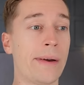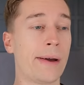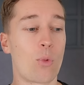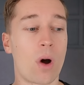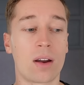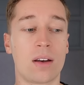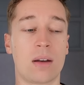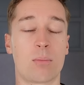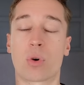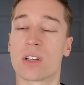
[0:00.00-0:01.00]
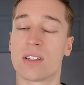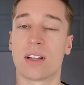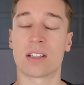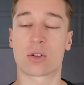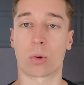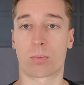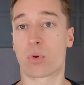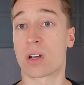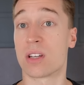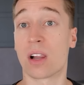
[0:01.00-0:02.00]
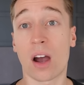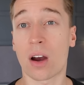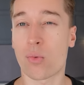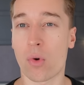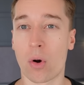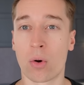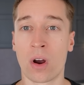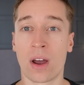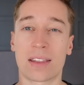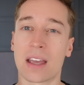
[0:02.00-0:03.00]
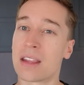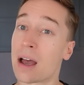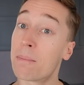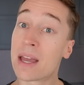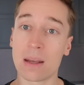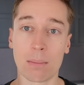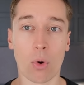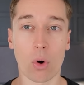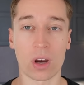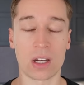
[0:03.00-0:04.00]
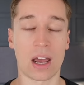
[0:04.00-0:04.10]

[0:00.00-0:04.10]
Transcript: One in Brazil is called Brazil Agro, and there are many more